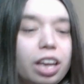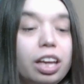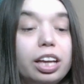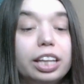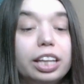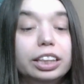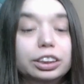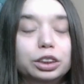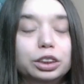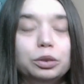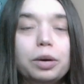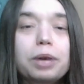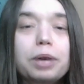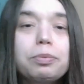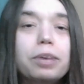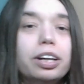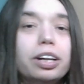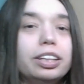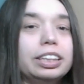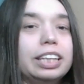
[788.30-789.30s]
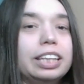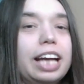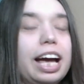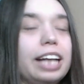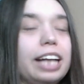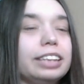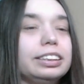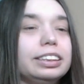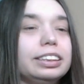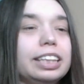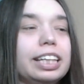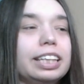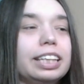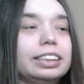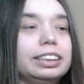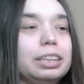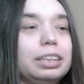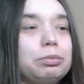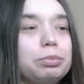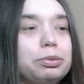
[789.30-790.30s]
enjoy Wildcats. Like I
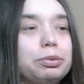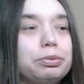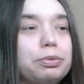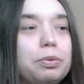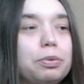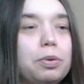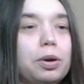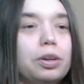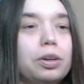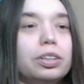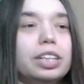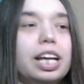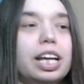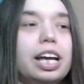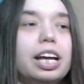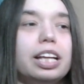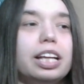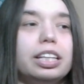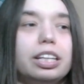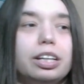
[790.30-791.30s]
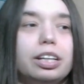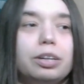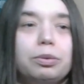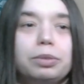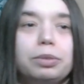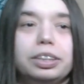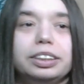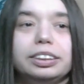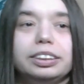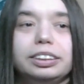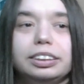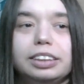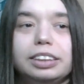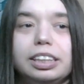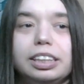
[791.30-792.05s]
said before, that there was